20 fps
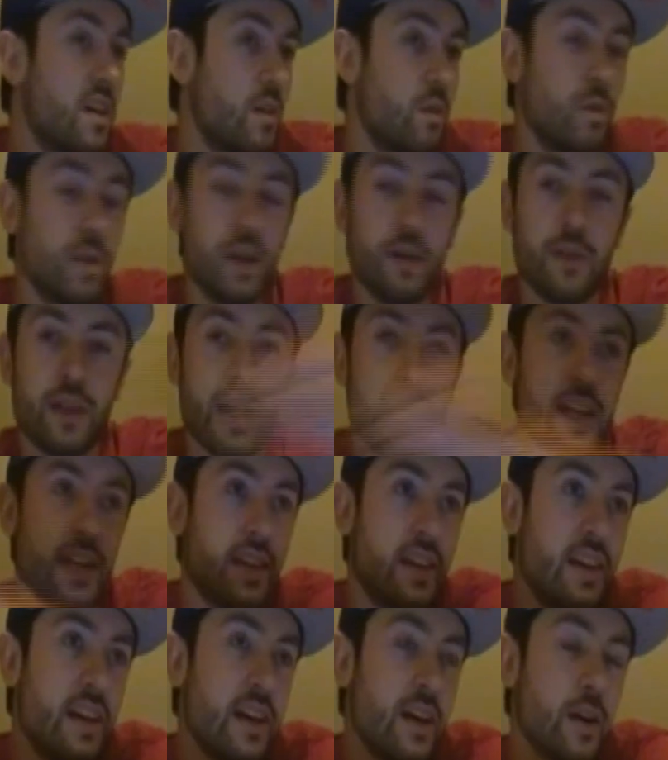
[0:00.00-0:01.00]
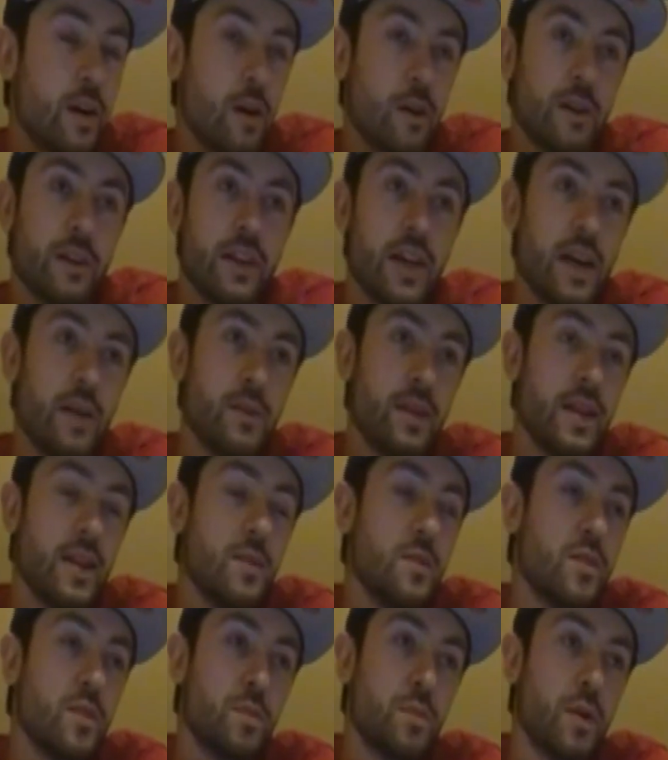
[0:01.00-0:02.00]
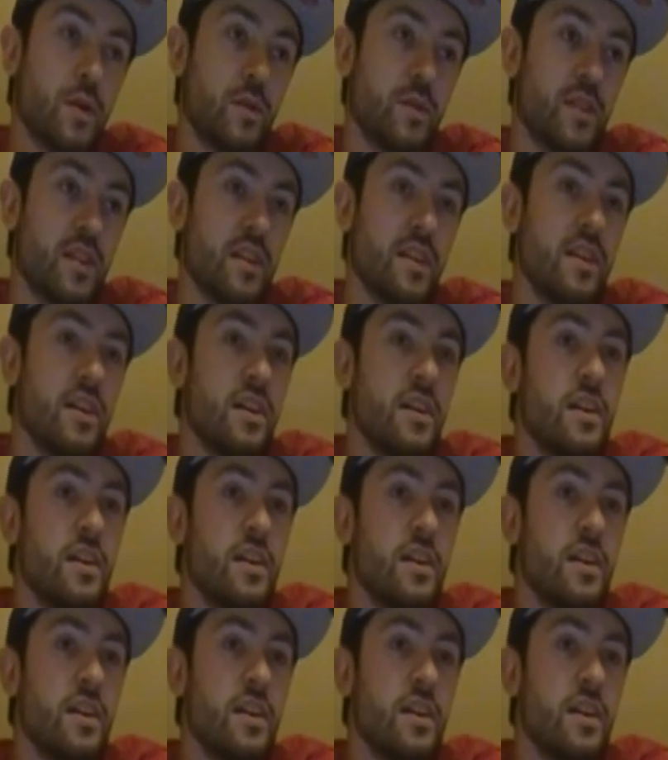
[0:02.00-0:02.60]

whatever that kindergarten game that you just posted.